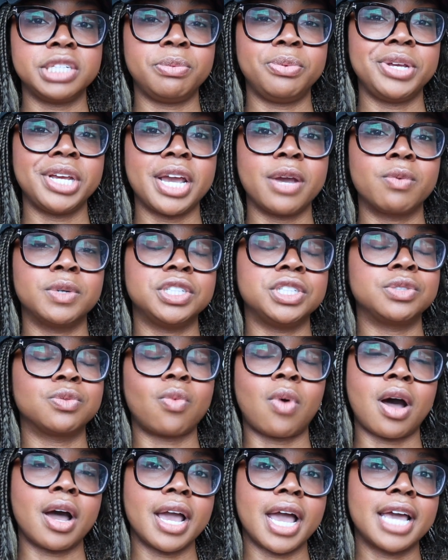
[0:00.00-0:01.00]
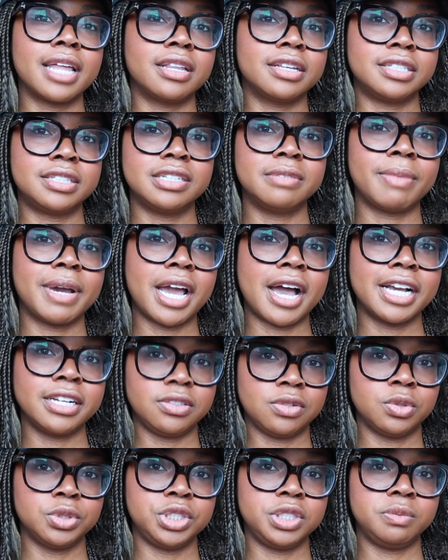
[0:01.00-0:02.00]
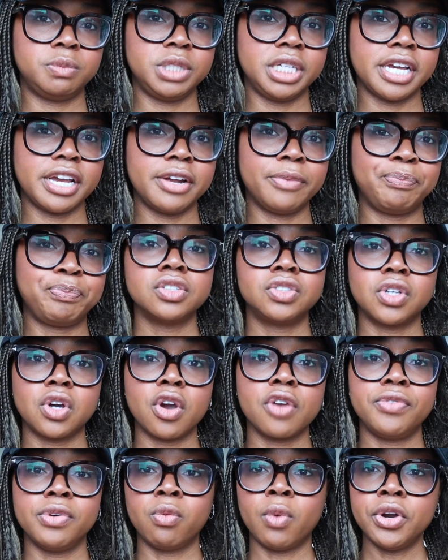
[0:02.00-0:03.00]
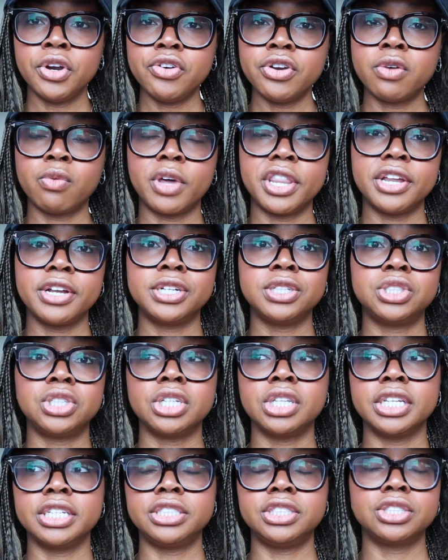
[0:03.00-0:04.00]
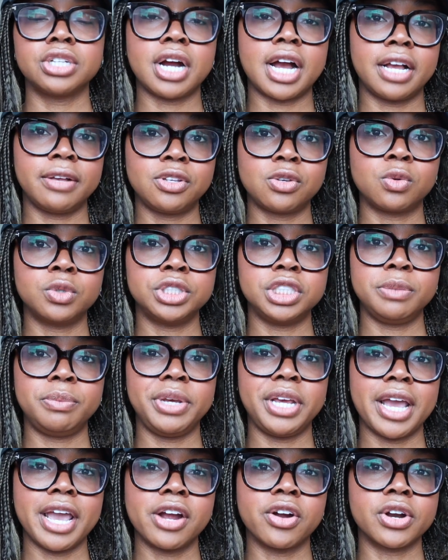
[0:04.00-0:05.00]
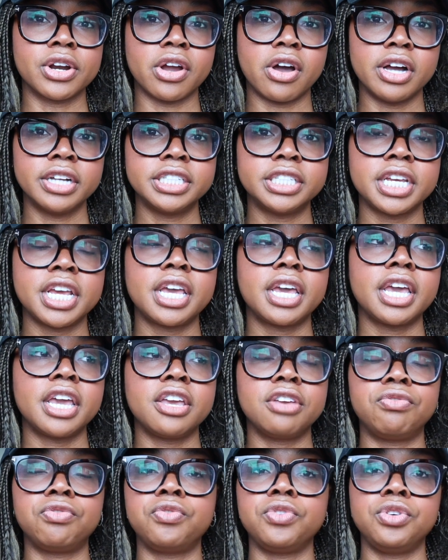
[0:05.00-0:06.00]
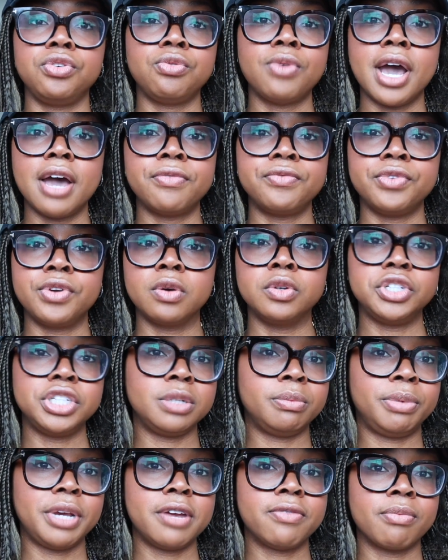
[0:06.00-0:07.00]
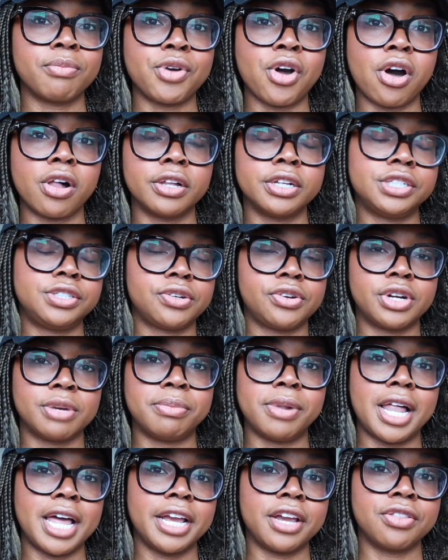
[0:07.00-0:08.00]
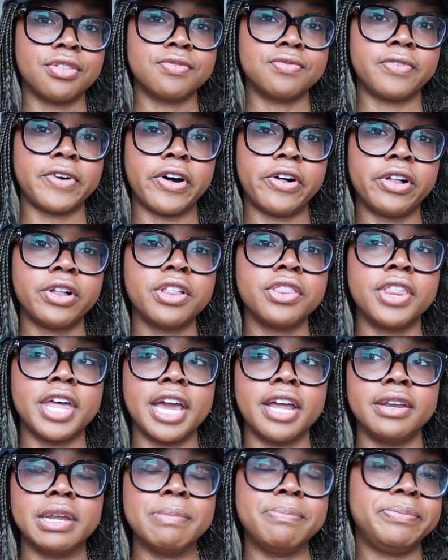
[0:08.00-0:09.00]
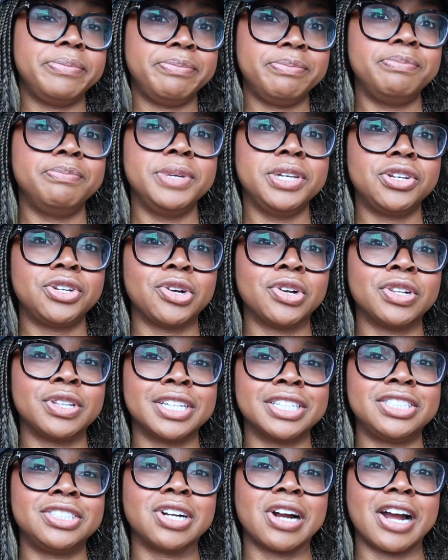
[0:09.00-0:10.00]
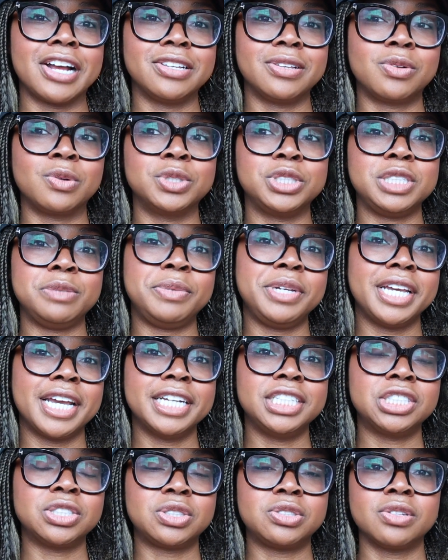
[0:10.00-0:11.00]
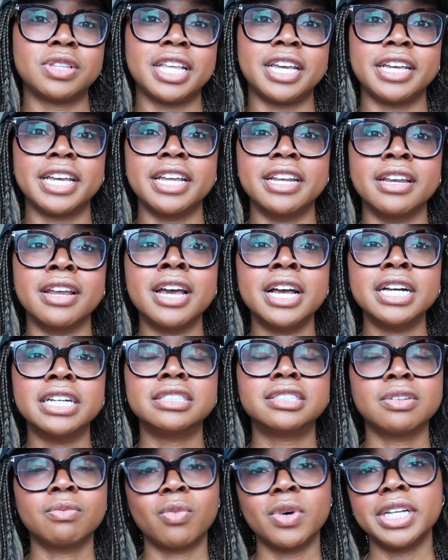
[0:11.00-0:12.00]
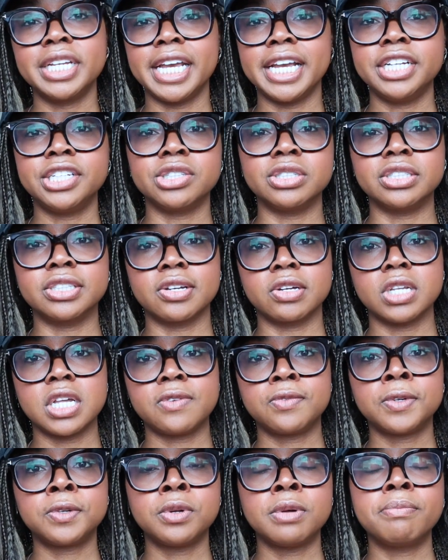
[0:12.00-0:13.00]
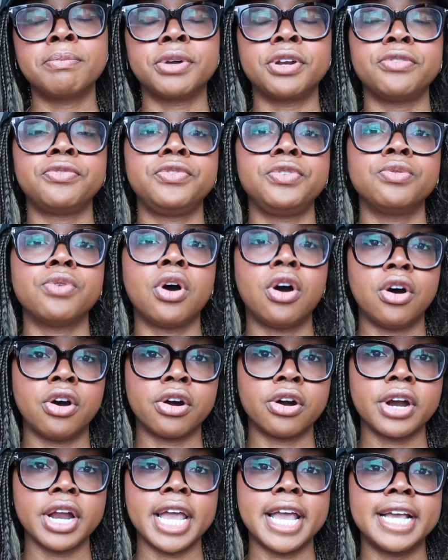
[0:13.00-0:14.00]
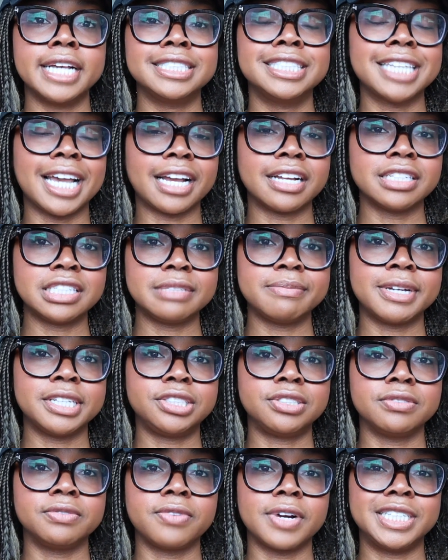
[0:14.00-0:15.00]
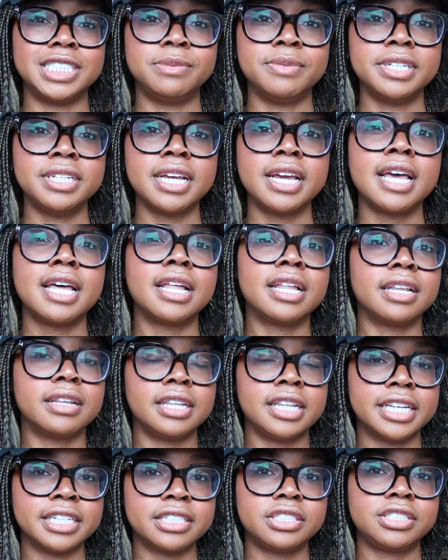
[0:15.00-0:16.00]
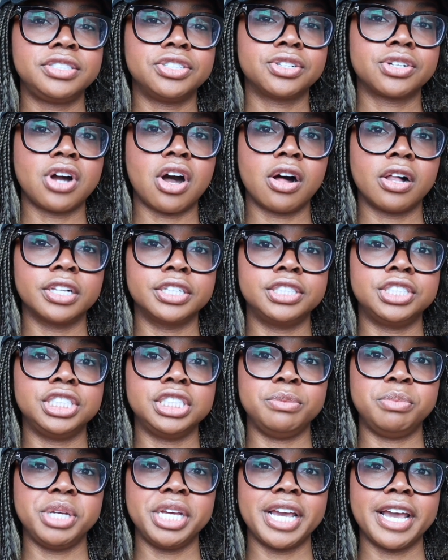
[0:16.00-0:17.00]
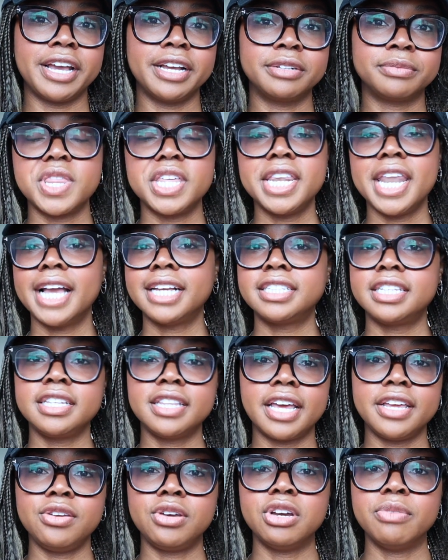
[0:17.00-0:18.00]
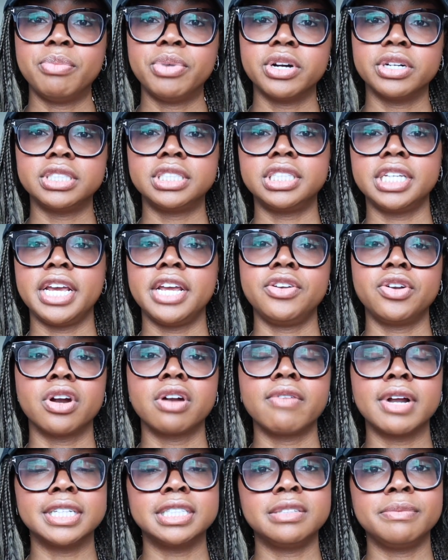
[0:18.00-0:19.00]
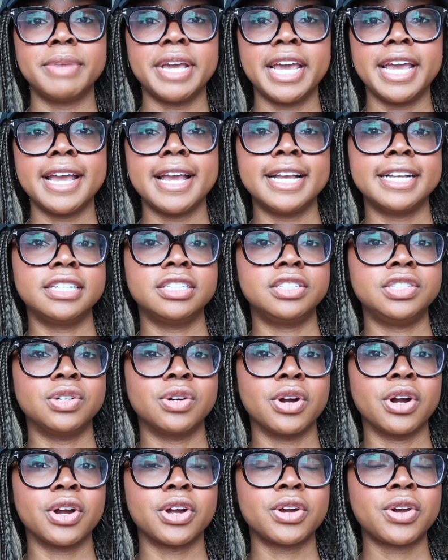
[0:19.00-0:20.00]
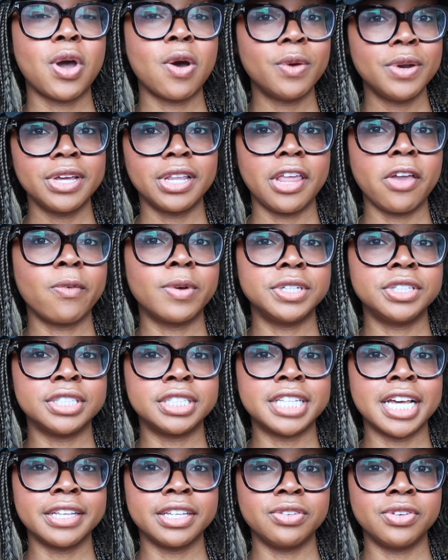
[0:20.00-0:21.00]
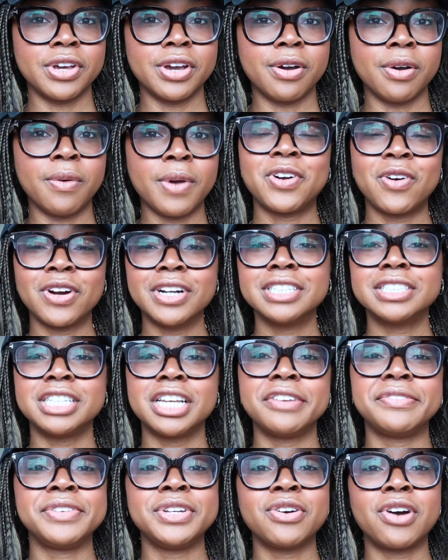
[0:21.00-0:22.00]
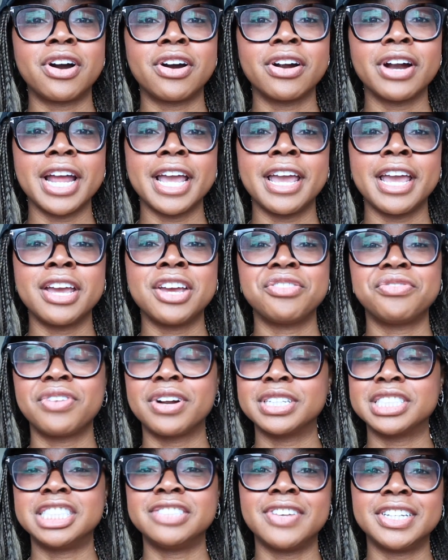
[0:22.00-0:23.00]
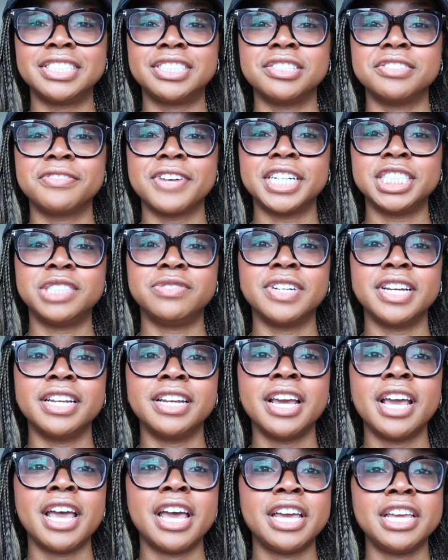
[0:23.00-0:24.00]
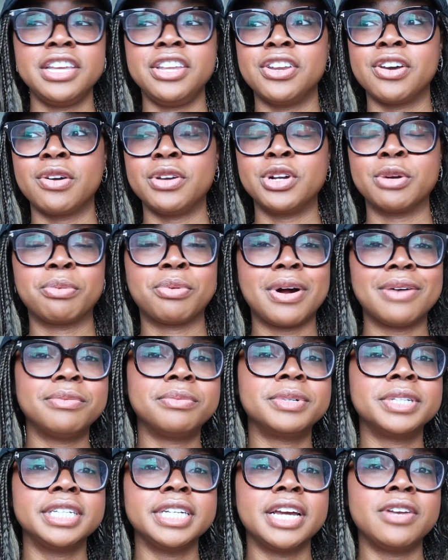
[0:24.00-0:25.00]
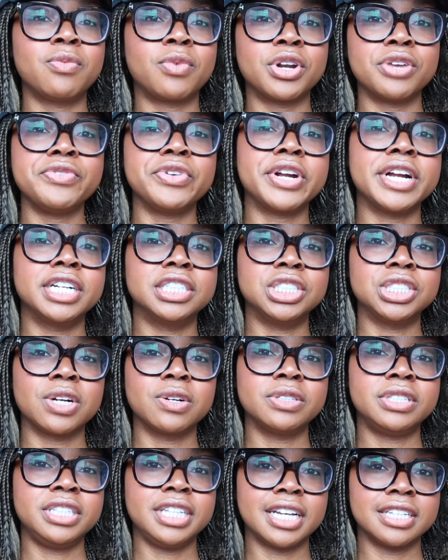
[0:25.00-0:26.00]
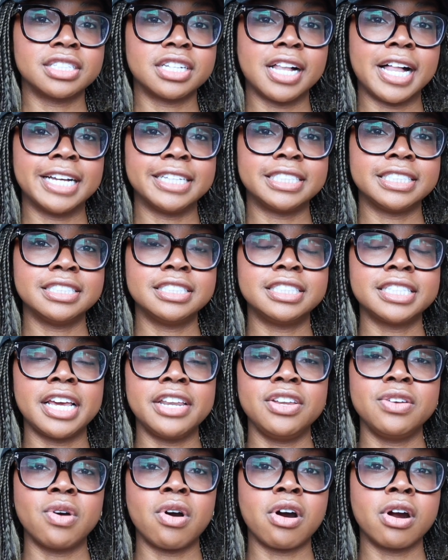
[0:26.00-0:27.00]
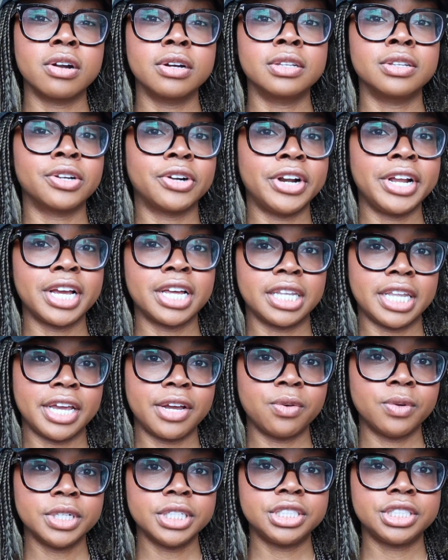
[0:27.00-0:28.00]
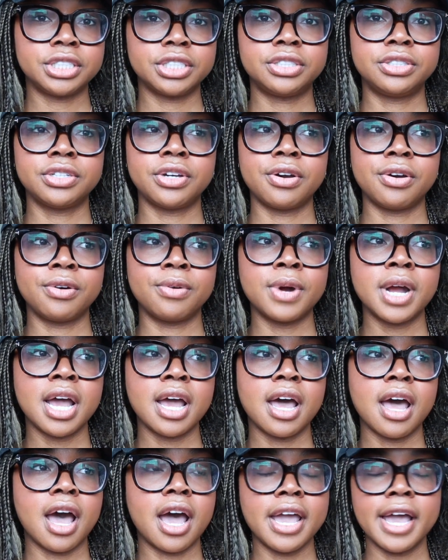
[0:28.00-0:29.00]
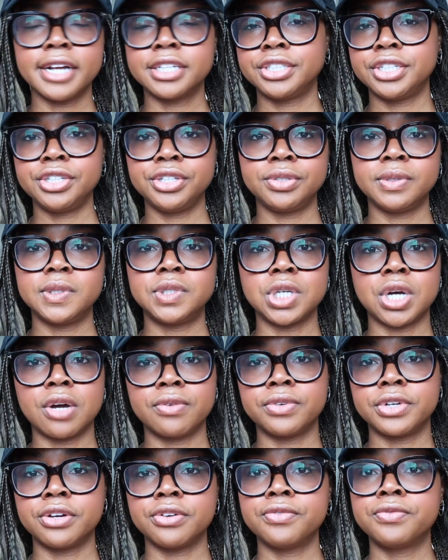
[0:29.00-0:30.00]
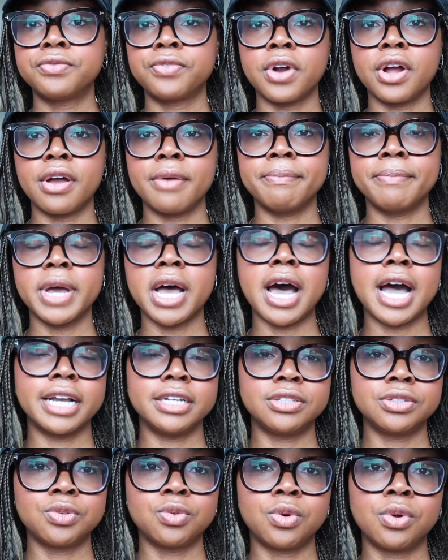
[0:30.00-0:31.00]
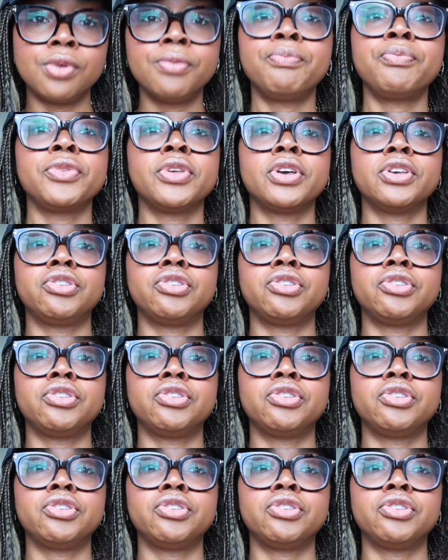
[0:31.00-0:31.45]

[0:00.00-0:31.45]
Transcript: GPA, which is why I listed my high school GPA. So if you're wondering whether you should list your high school GPA or not, if you have no GPA from college, so you're applying in the fall, then be sure to list your high school GPA just so they can somewhat gauge your skill level. But if you are a second semester freshman, list your college GPA. The next thing that you can put in your resume is your coding languages that you know. Of course, if you are a first semester freshman, you know, you're probably in one of your intro CS classes and you are learning a language. So I actually knew Java from high school.